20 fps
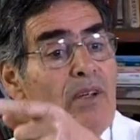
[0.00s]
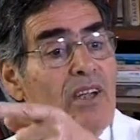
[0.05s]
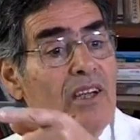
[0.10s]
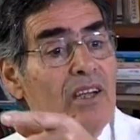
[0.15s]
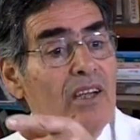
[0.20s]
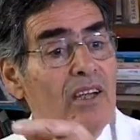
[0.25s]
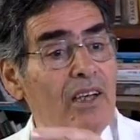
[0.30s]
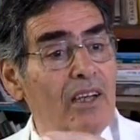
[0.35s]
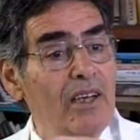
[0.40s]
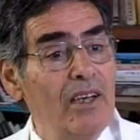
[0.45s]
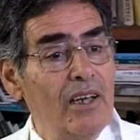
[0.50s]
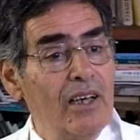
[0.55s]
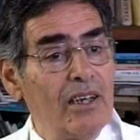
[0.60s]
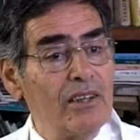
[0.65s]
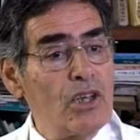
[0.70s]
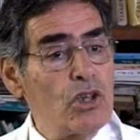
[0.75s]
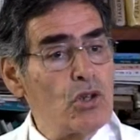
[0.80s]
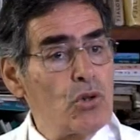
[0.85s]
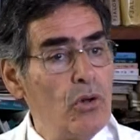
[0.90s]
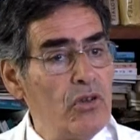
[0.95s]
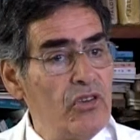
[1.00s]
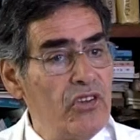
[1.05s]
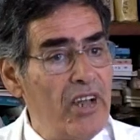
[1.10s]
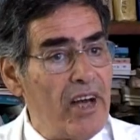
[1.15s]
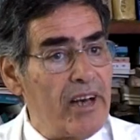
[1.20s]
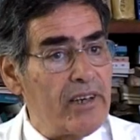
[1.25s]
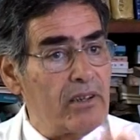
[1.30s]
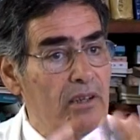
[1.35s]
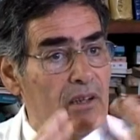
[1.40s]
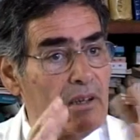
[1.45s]
act
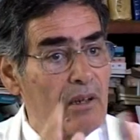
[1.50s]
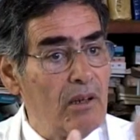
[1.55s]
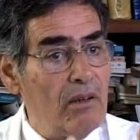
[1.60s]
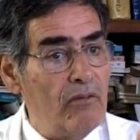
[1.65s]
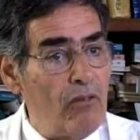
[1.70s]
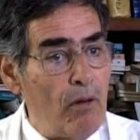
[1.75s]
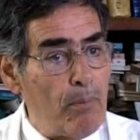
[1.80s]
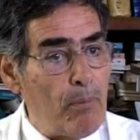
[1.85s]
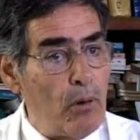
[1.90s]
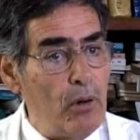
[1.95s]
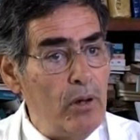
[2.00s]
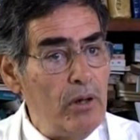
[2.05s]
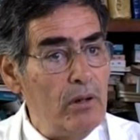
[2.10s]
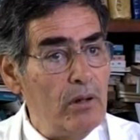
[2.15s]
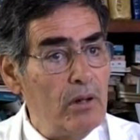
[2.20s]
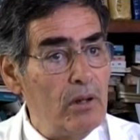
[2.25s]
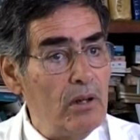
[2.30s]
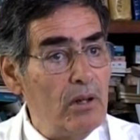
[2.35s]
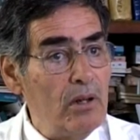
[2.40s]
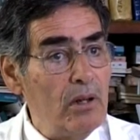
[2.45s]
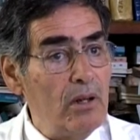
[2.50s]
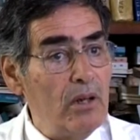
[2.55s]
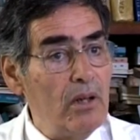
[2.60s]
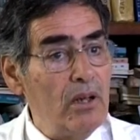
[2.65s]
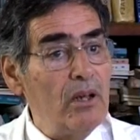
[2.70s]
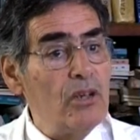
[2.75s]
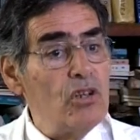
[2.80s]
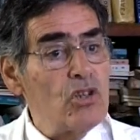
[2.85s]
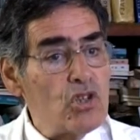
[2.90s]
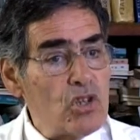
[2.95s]
directly in the blood through a
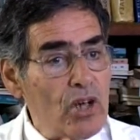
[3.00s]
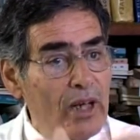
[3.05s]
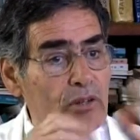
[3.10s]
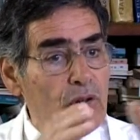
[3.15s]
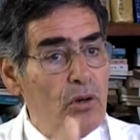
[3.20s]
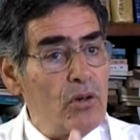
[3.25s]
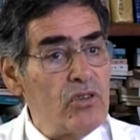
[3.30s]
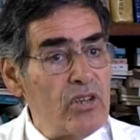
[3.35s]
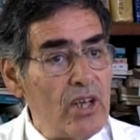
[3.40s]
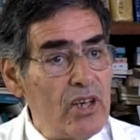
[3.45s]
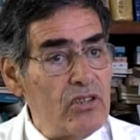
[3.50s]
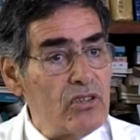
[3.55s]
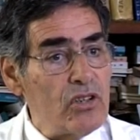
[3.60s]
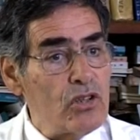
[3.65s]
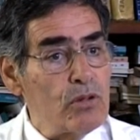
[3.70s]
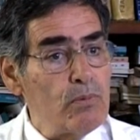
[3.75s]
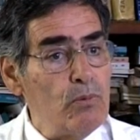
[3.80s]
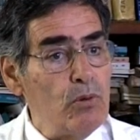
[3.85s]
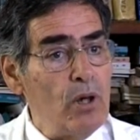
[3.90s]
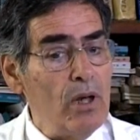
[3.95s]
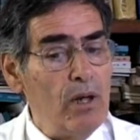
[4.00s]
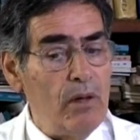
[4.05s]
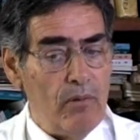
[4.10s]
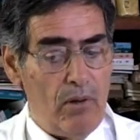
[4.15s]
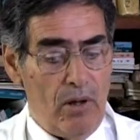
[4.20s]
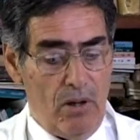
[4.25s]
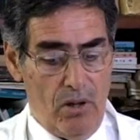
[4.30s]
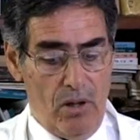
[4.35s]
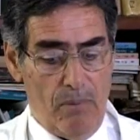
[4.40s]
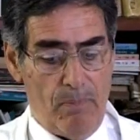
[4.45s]
serum. This is
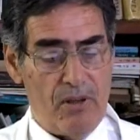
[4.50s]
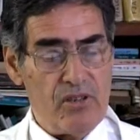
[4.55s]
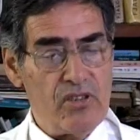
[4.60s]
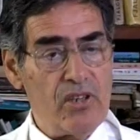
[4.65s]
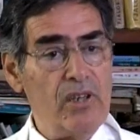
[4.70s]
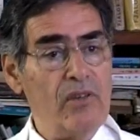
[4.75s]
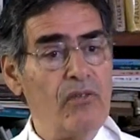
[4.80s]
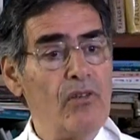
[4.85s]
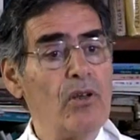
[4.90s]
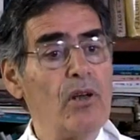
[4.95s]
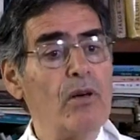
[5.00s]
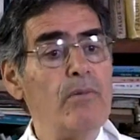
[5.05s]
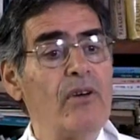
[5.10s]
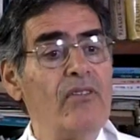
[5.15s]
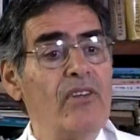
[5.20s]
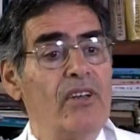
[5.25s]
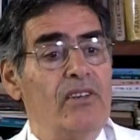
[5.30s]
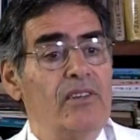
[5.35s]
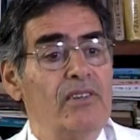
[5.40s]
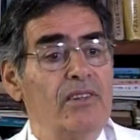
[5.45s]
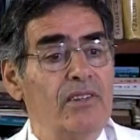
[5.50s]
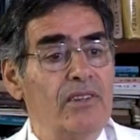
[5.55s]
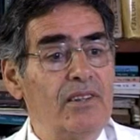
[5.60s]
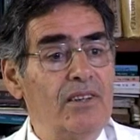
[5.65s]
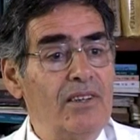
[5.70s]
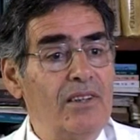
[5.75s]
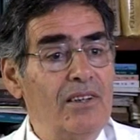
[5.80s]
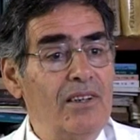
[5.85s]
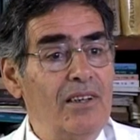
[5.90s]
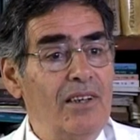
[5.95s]
used in very
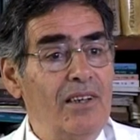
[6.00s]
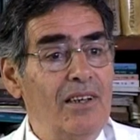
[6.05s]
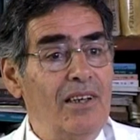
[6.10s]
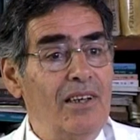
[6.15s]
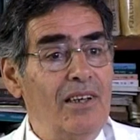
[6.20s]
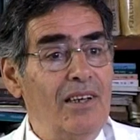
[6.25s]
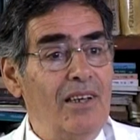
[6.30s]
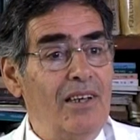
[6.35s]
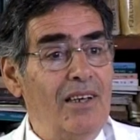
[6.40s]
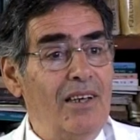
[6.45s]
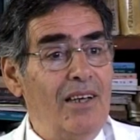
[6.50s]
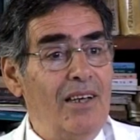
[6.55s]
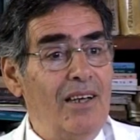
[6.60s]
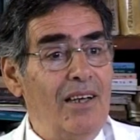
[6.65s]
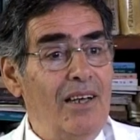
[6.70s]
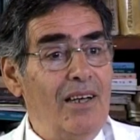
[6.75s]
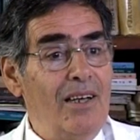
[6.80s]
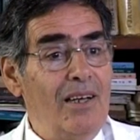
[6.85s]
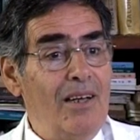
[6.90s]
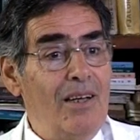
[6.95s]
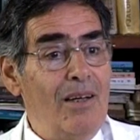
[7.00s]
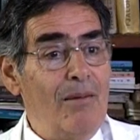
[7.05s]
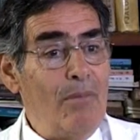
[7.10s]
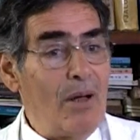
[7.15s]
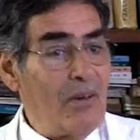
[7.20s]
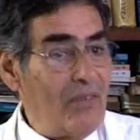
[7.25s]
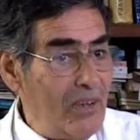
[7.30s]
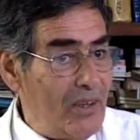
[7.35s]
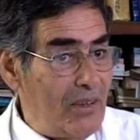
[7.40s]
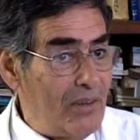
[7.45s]
grave cases,
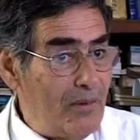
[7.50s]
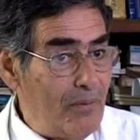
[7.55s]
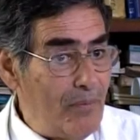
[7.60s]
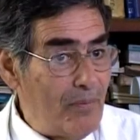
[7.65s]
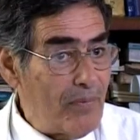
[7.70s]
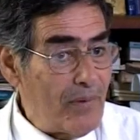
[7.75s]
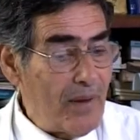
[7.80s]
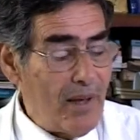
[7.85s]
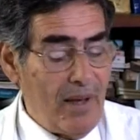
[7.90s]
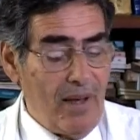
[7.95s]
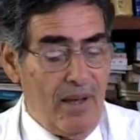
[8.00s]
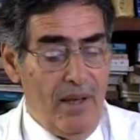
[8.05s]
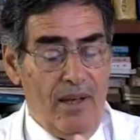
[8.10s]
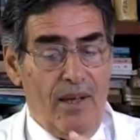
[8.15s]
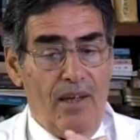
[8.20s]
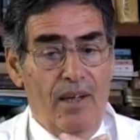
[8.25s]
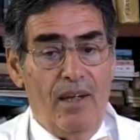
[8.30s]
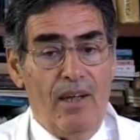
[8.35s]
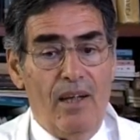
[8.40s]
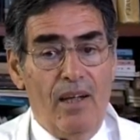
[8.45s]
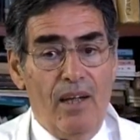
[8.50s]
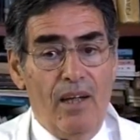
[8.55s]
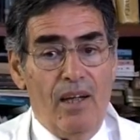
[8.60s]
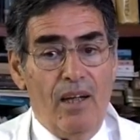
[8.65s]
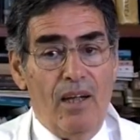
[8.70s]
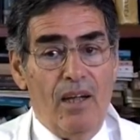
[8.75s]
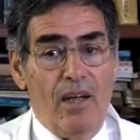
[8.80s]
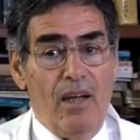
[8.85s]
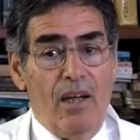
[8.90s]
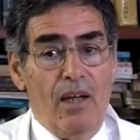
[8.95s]
and the patient
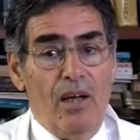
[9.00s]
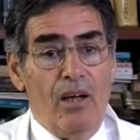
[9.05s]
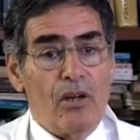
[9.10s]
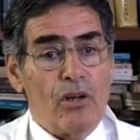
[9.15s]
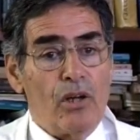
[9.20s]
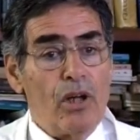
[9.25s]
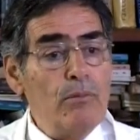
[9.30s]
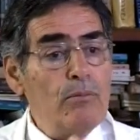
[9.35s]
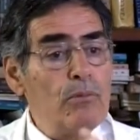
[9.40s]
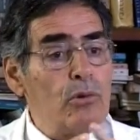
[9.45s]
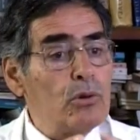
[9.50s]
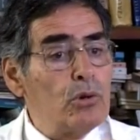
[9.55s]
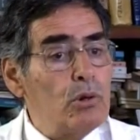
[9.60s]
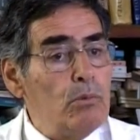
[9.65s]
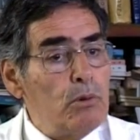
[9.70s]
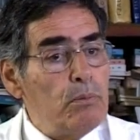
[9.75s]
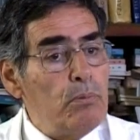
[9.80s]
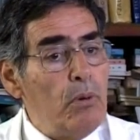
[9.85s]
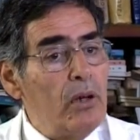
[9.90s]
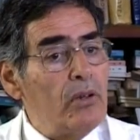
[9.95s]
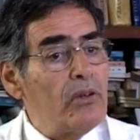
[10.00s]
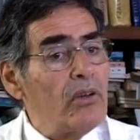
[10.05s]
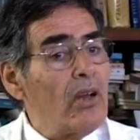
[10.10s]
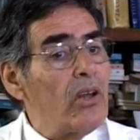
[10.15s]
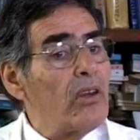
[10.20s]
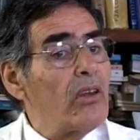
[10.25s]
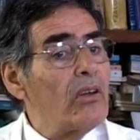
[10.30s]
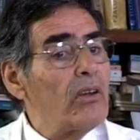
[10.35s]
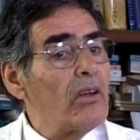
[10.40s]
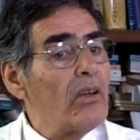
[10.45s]
starts getting better
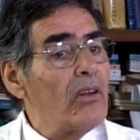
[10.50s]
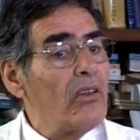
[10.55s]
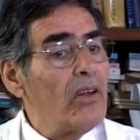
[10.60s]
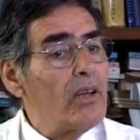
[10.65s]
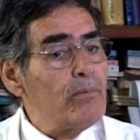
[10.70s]
immediately.